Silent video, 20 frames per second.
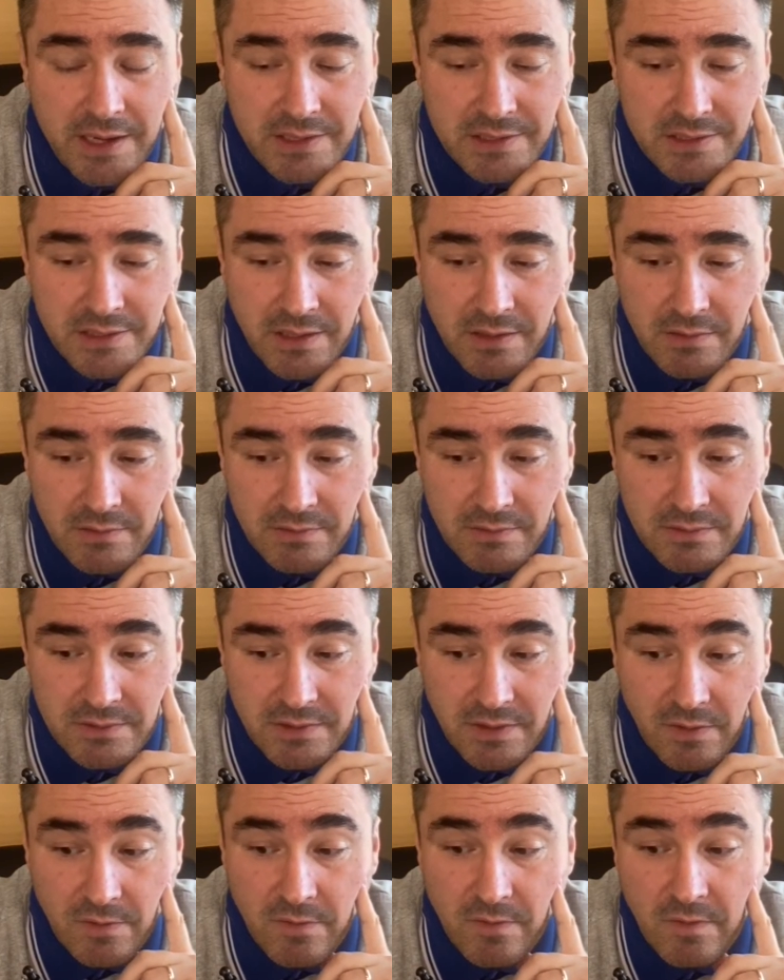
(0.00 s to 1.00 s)
so
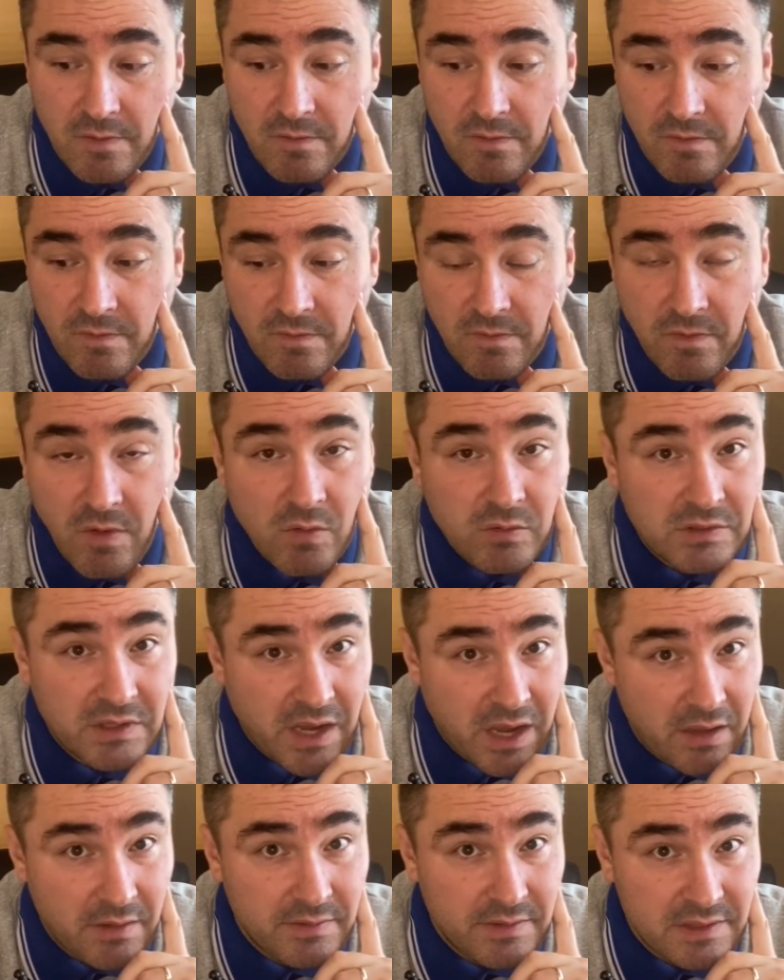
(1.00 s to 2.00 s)
the vote
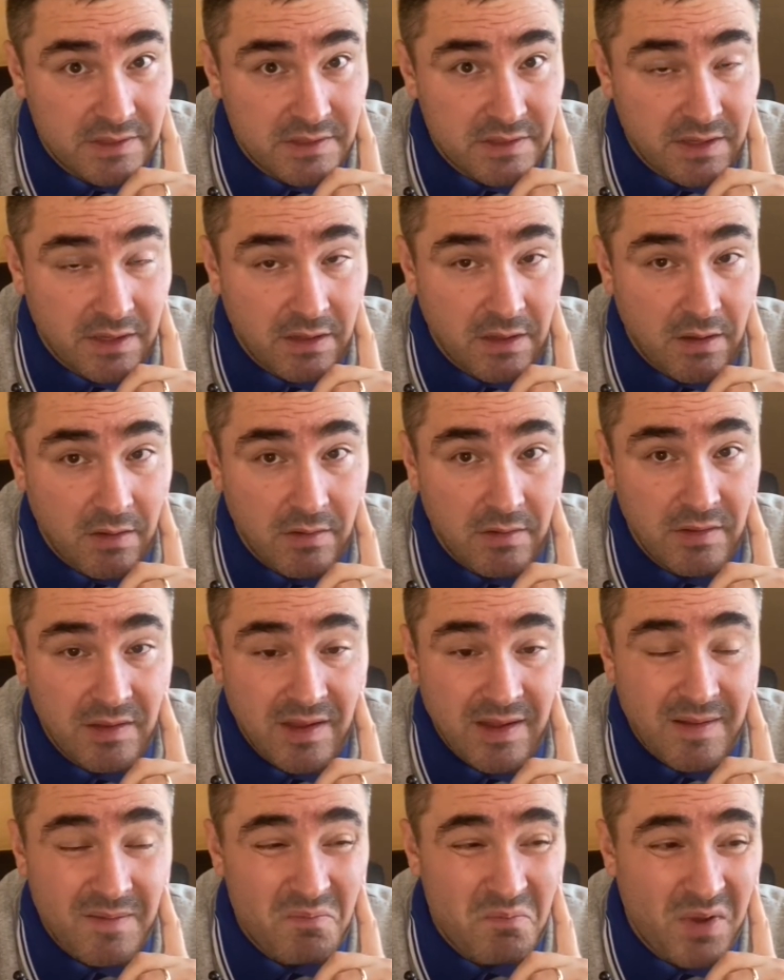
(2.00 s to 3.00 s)
count is still on.
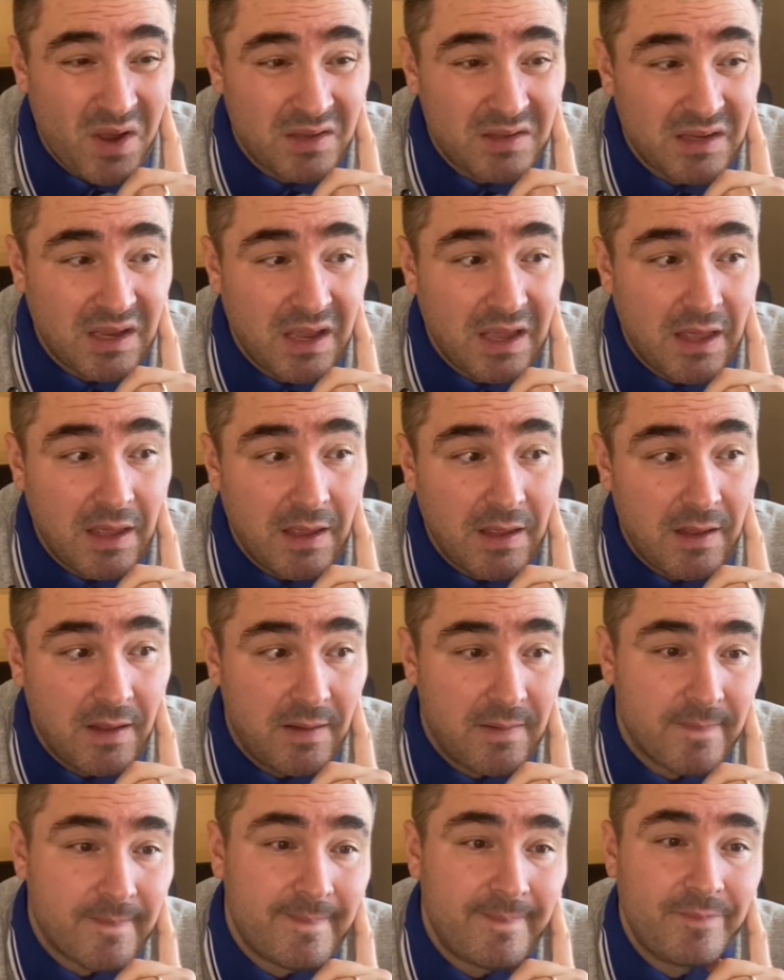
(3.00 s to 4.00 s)
But
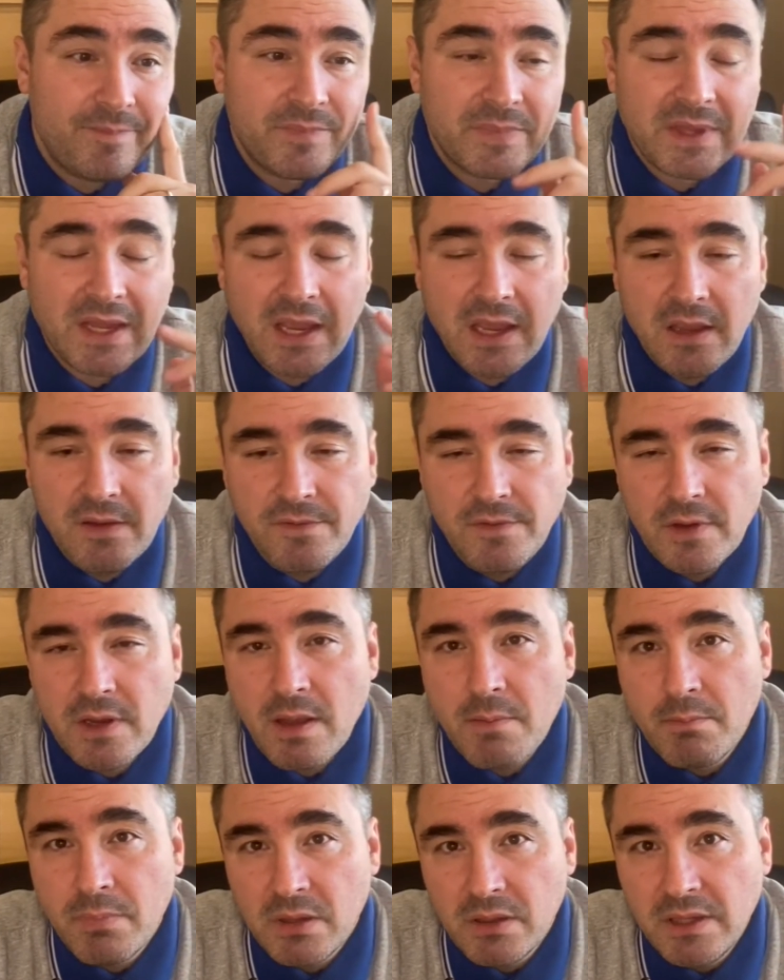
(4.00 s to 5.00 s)
if you
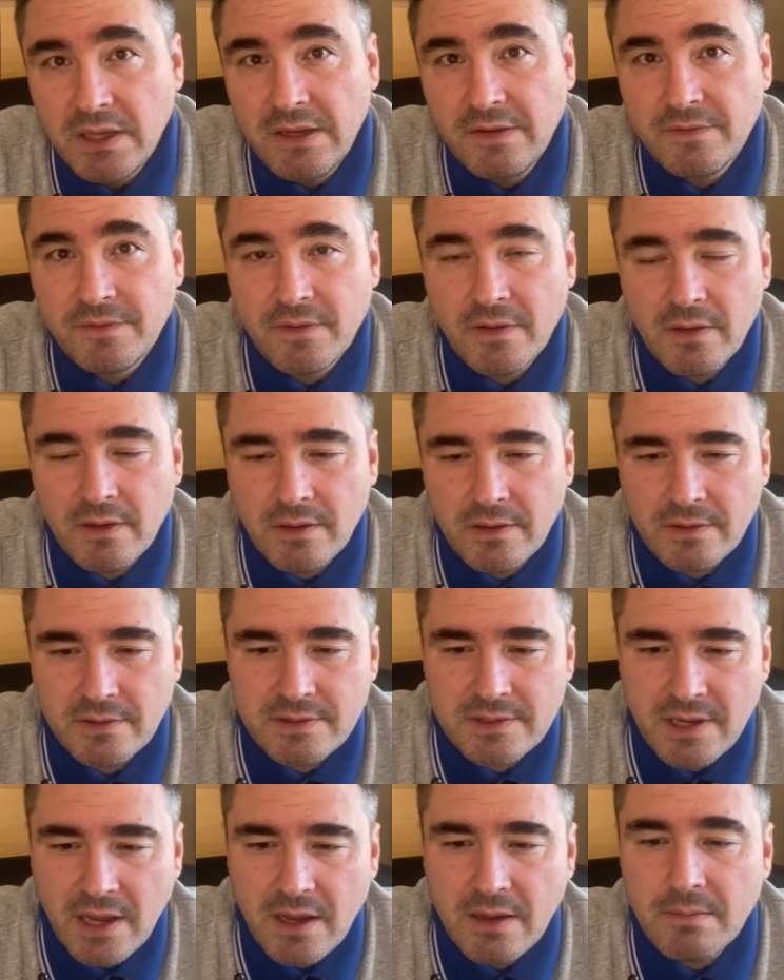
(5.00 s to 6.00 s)
can believe
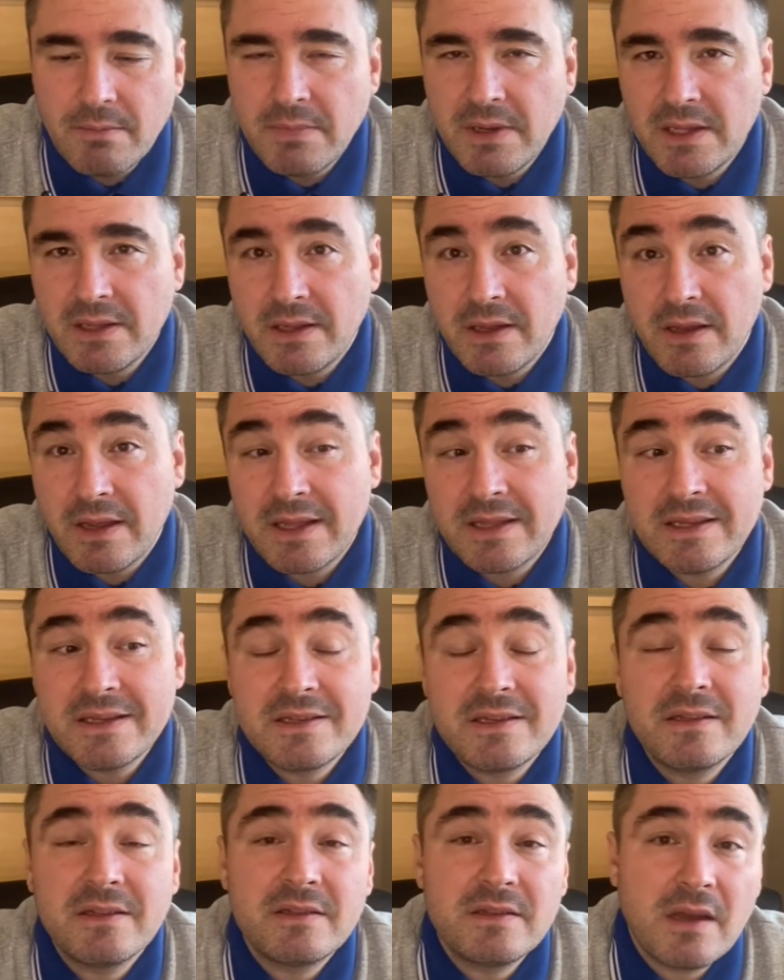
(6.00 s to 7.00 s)
Thai media, and it's
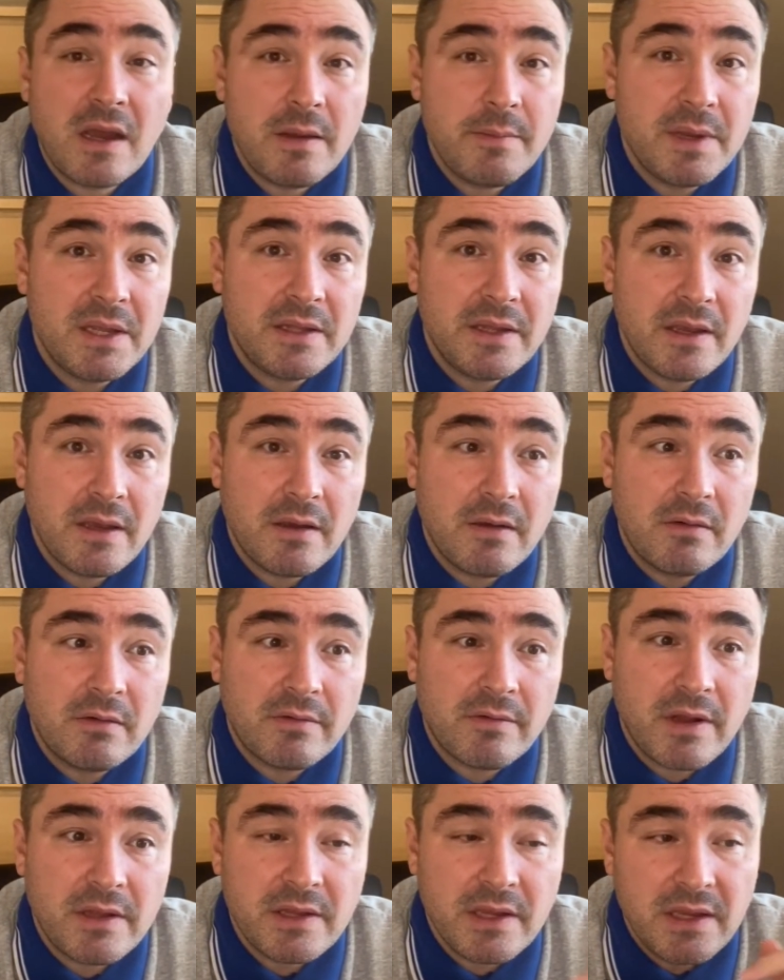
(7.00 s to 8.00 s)
in the Thai media
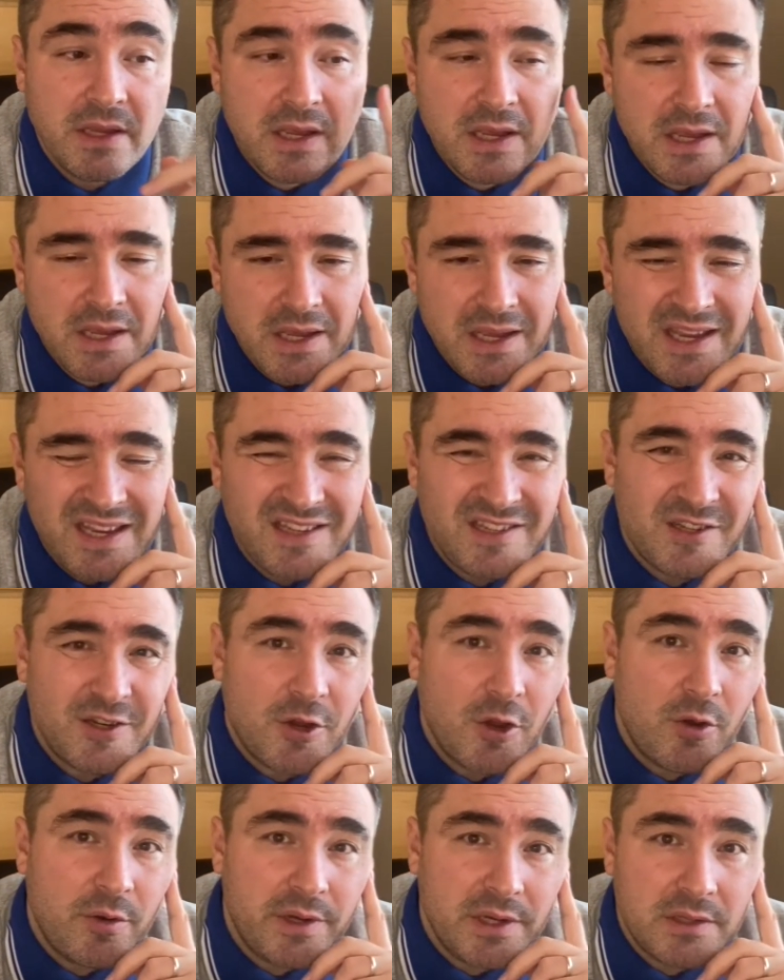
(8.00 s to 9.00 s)
already, he's
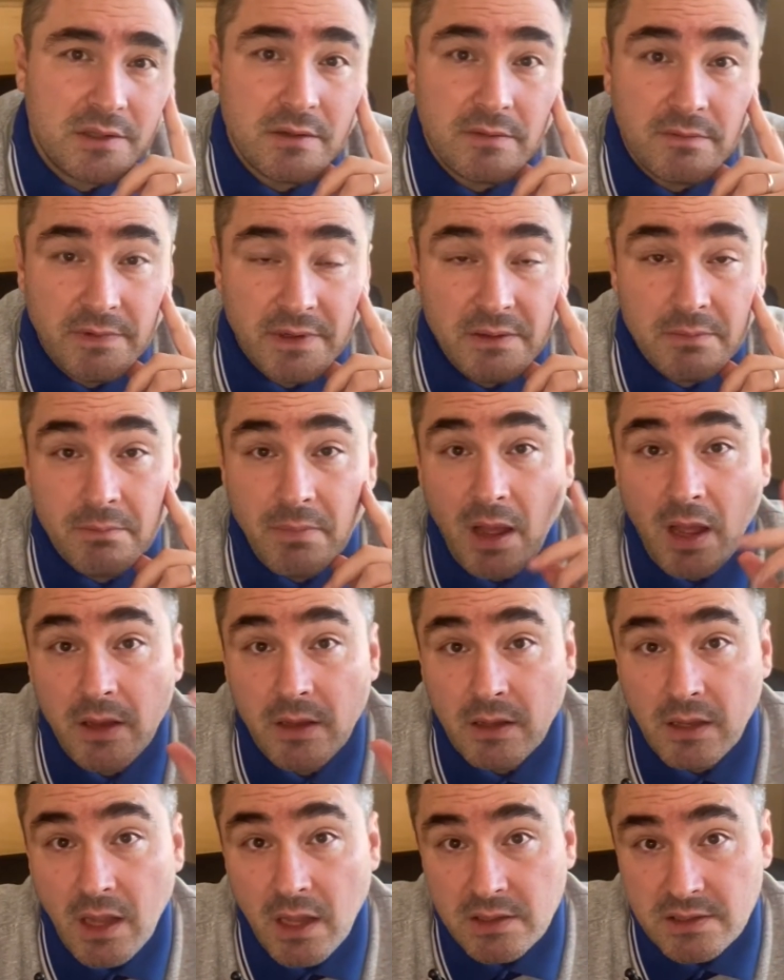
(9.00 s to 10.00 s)
going to win by a
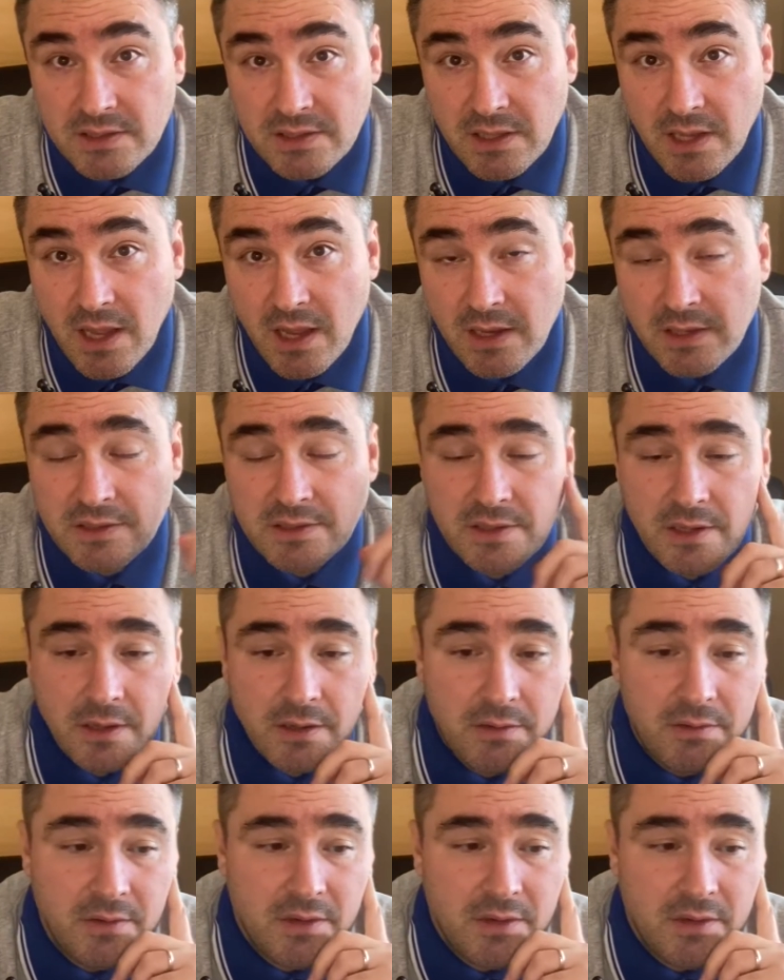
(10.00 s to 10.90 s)
landslide. So